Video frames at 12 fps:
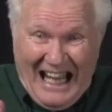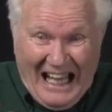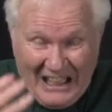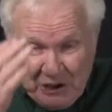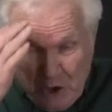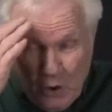
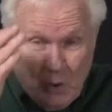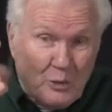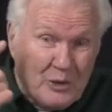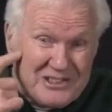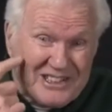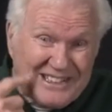I knew it
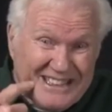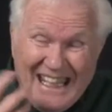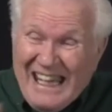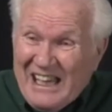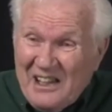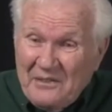was a
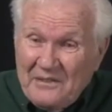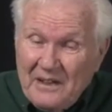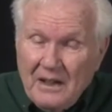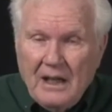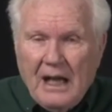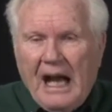deaf.
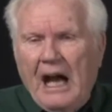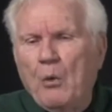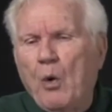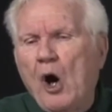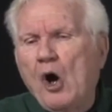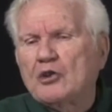I
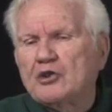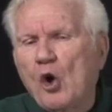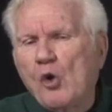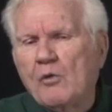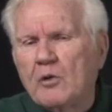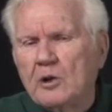walked
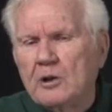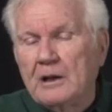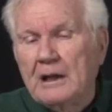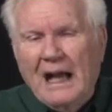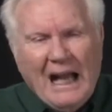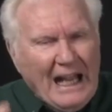over,
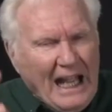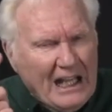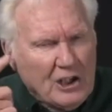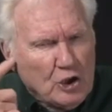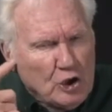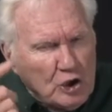I
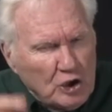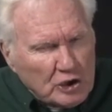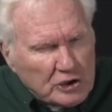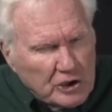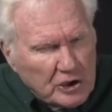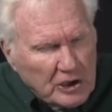
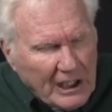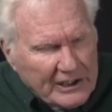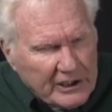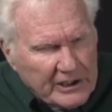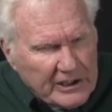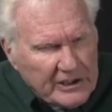looked, I
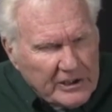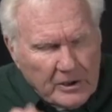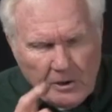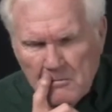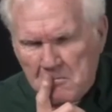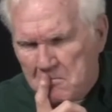could
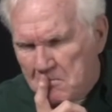hear.